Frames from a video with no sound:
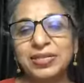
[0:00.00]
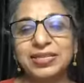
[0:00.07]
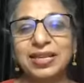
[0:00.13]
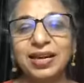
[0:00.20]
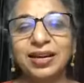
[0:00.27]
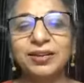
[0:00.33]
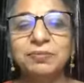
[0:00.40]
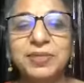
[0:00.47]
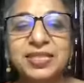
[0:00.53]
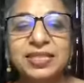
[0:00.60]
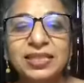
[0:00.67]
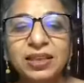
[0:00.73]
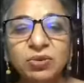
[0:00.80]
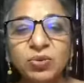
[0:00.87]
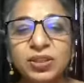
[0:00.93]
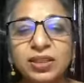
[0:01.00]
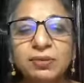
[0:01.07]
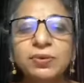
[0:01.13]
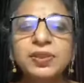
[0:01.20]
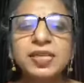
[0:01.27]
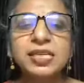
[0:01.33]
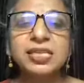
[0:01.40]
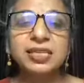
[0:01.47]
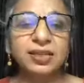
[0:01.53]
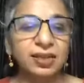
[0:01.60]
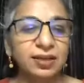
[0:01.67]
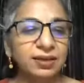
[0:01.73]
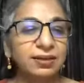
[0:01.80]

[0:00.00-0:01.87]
they can't be seen with a sister